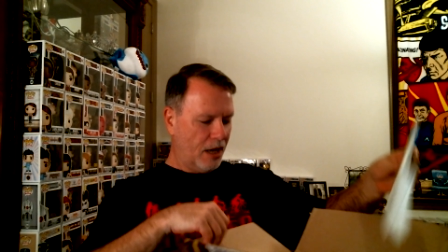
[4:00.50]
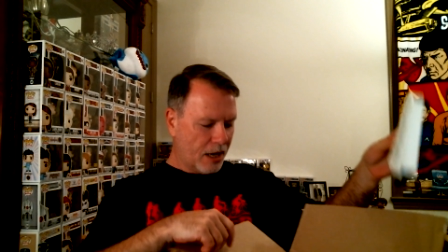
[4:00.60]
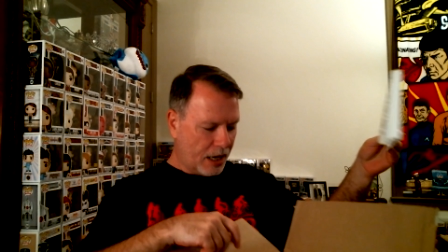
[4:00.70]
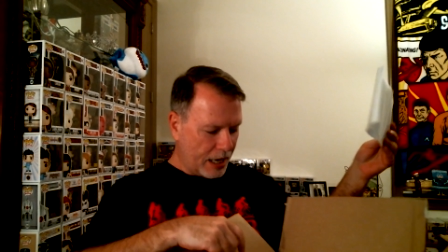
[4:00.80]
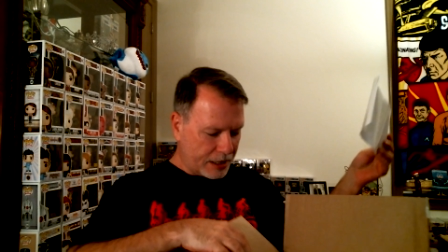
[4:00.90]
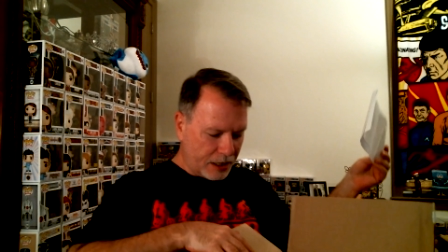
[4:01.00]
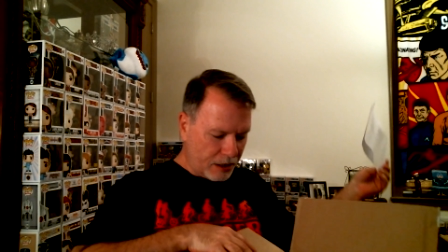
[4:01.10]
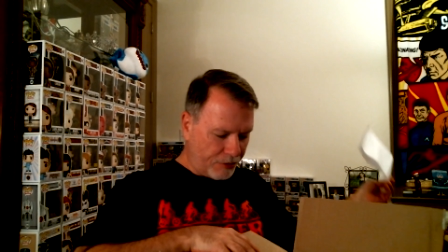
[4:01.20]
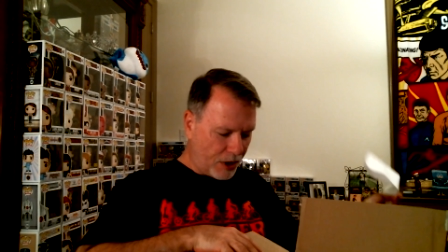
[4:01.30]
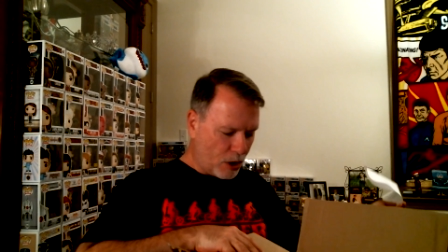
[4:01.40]
collecting
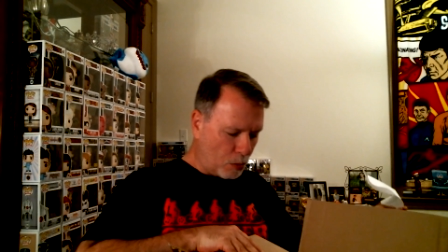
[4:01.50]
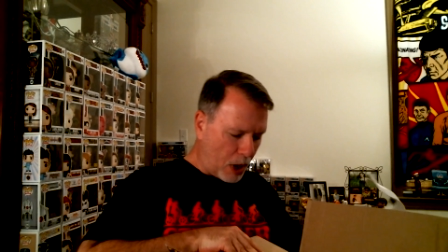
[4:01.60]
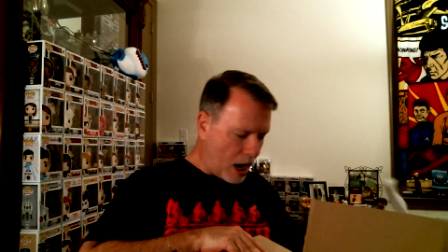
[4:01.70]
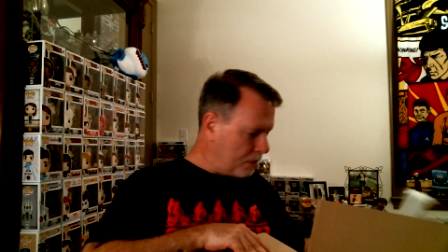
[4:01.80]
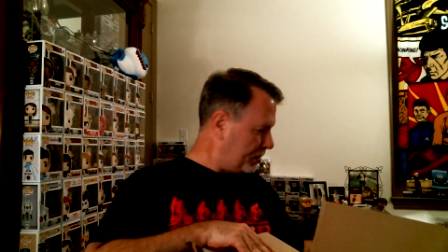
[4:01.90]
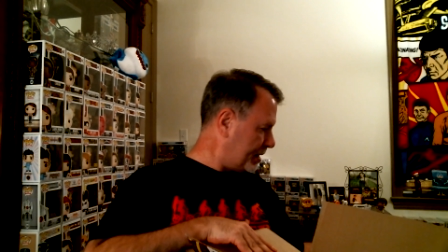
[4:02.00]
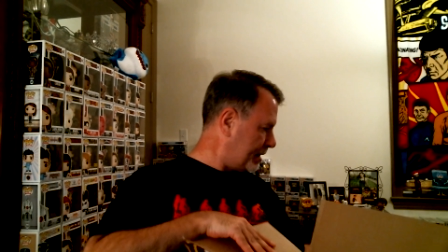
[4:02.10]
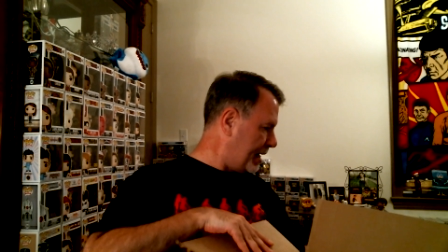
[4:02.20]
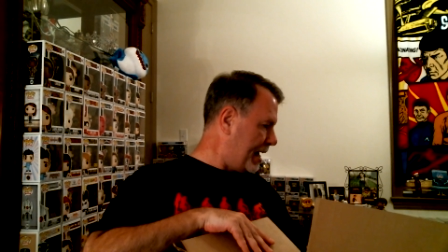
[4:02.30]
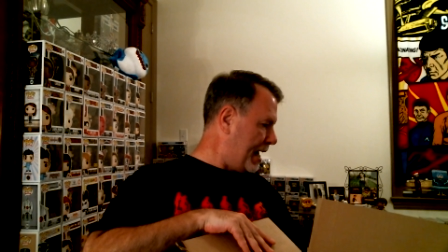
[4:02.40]
the Funko
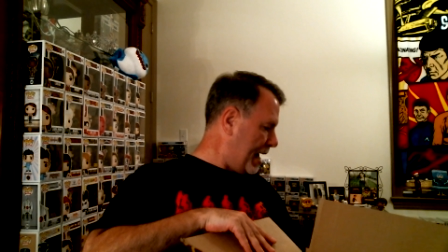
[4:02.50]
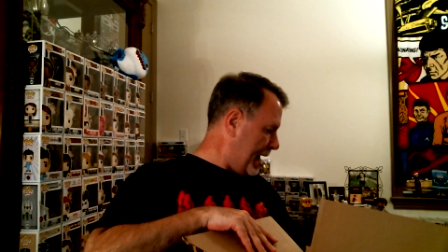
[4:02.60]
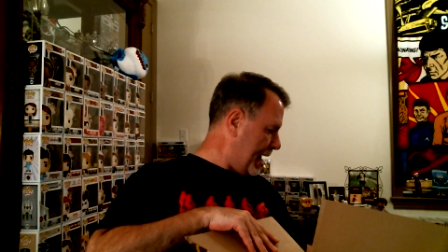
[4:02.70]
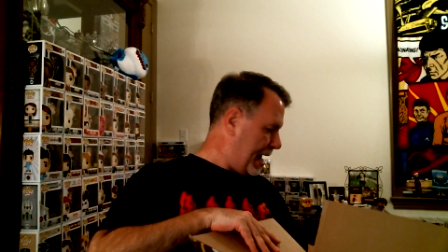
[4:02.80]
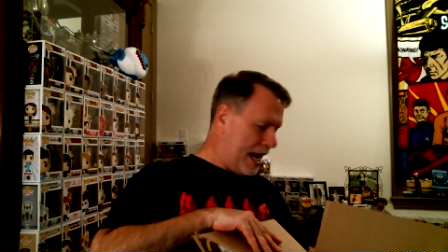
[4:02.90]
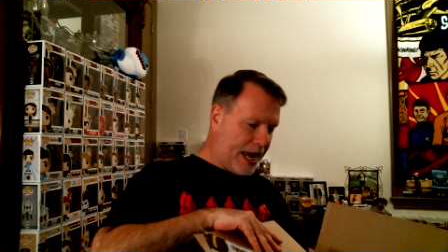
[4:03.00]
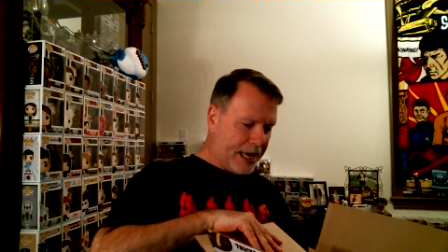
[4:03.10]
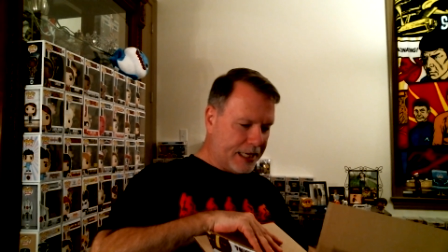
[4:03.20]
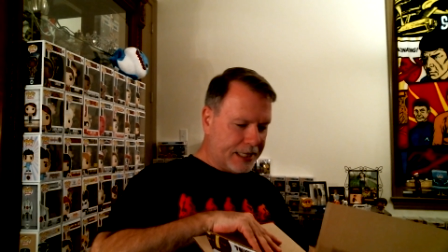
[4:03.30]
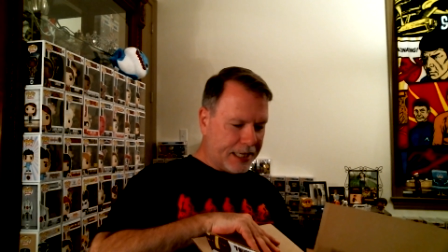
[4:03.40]
Pops.
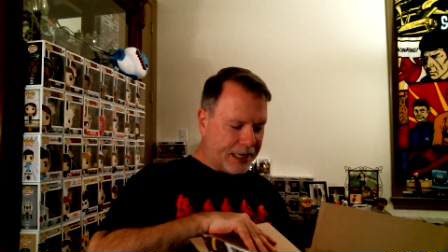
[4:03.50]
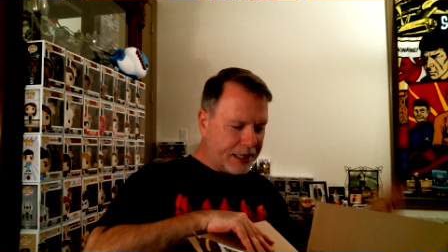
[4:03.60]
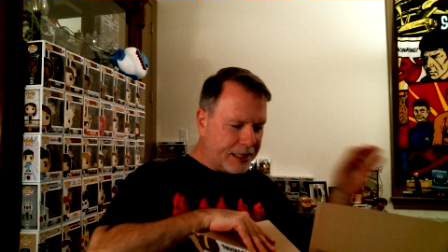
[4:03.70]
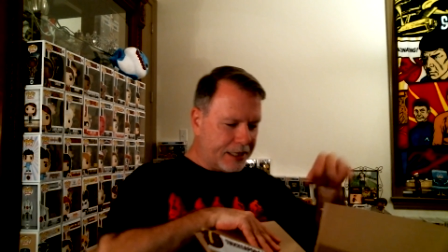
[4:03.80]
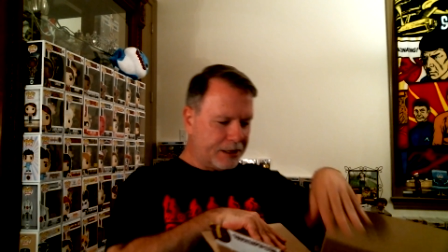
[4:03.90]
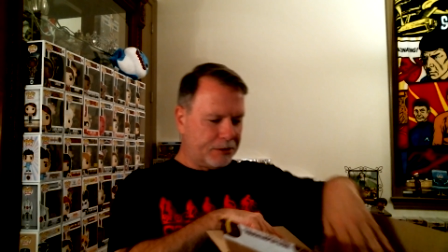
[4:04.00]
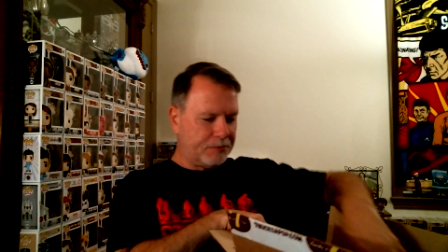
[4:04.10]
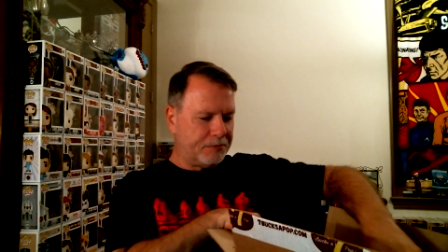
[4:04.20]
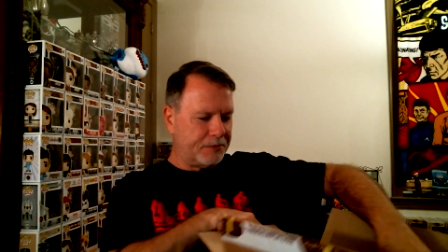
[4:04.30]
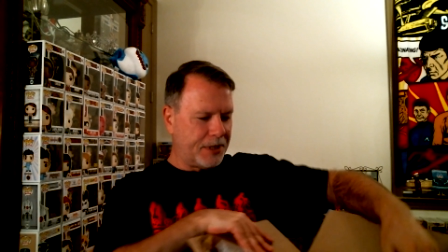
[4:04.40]
And,
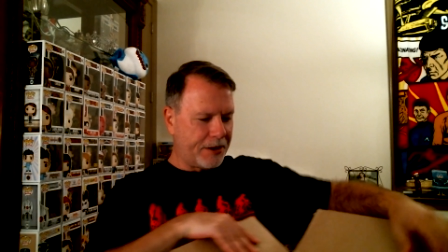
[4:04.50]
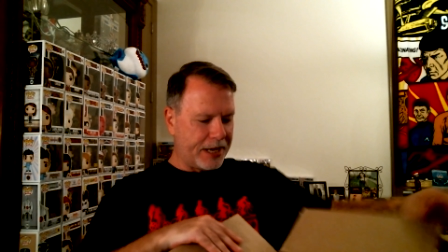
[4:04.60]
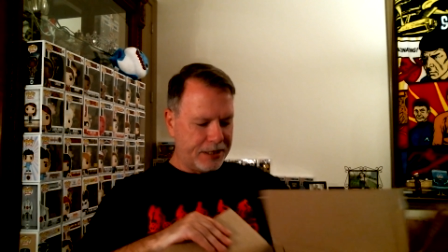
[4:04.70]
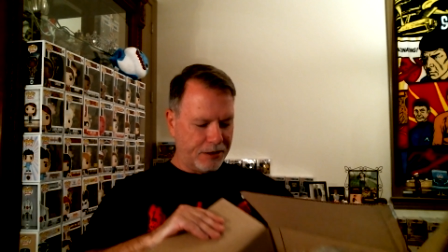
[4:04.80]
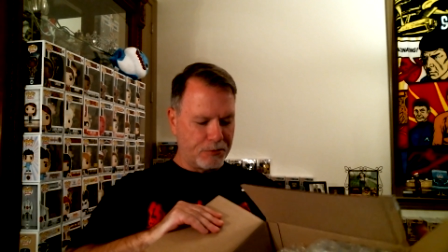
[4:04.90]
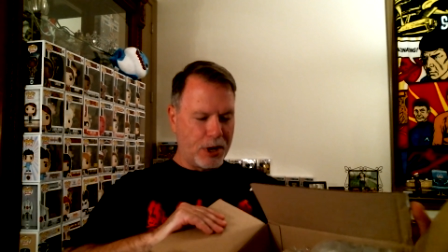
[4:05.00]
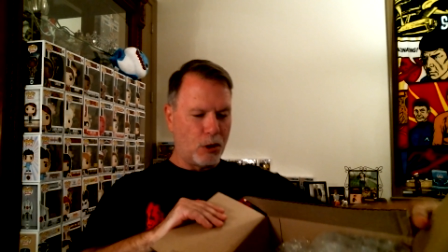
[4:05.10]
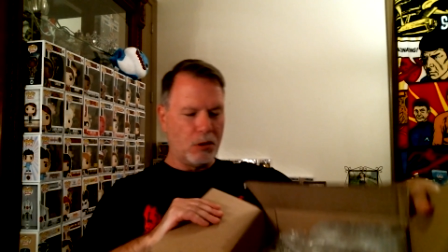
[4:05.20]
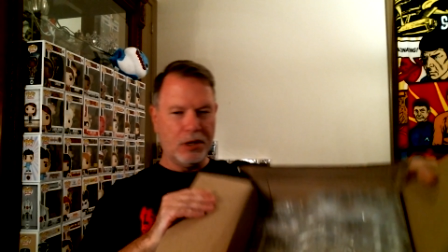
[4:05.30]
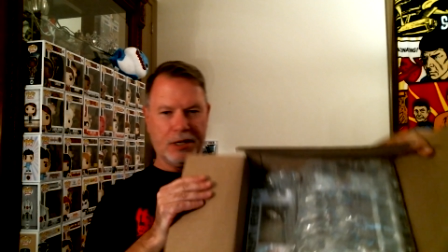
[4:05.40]
um, alright,
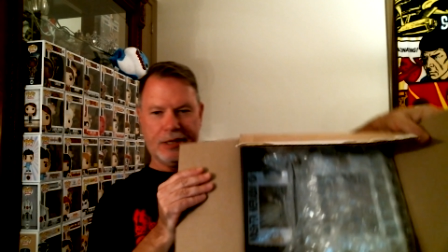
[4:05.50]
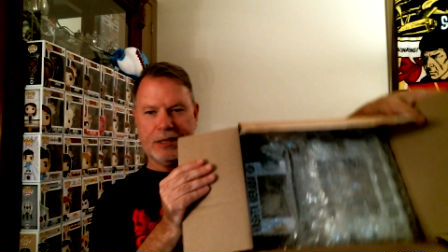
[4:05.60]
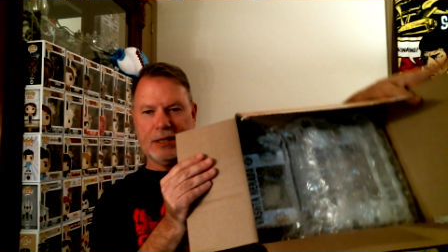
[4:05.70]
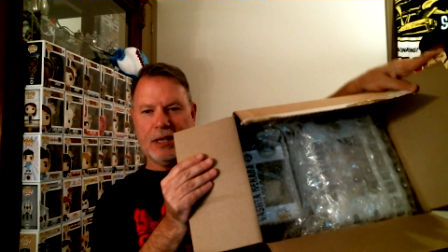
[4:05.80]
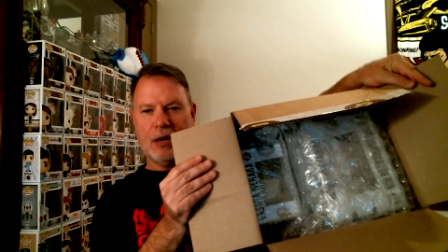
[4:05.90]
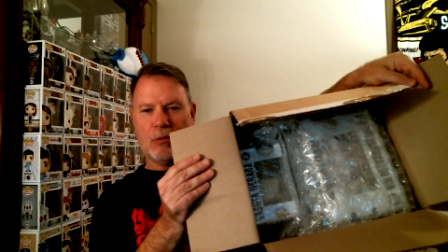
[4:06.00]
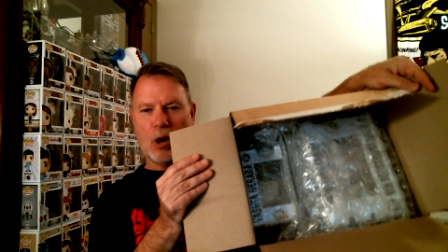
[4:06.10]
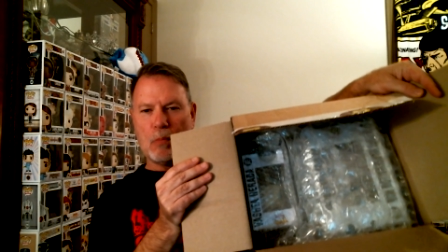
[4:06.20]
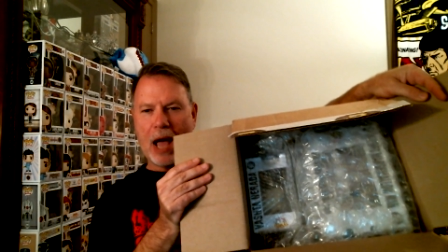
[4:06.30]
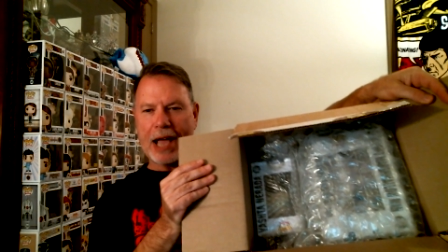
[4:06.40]
well,
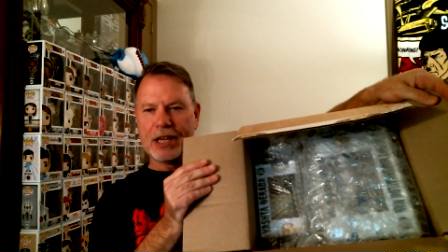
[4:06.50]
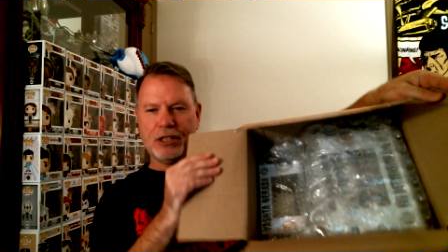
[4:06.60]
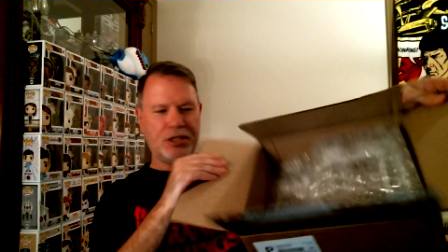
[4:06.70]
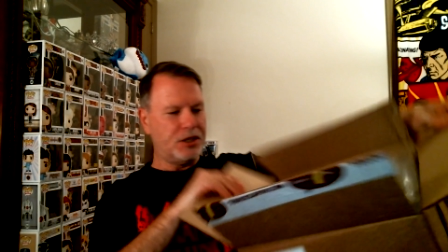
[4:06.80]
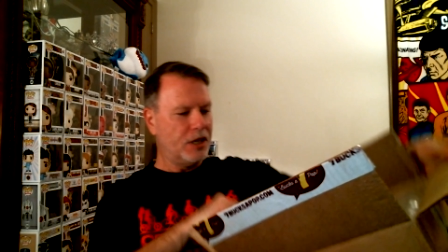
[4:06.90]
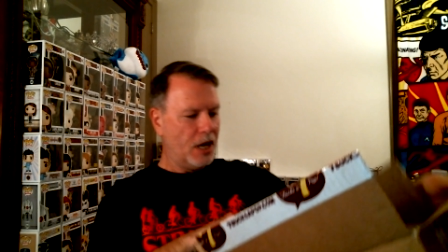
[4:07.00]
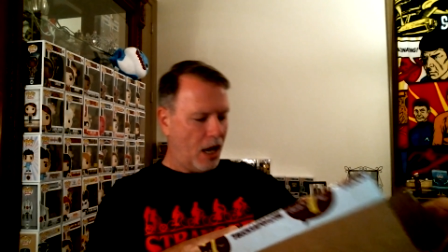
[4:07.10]
well packaged.